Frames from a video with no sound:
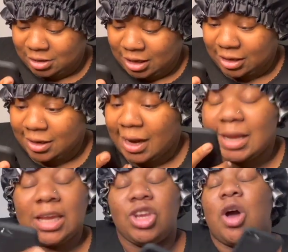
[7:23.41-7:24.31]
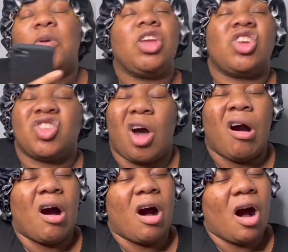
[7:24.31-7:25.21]
Cause I didn't, you know when you just
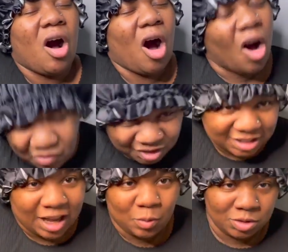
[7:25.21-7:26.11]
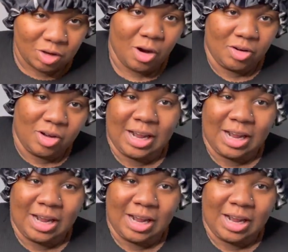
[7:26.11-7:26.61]
don't overstand what's going on?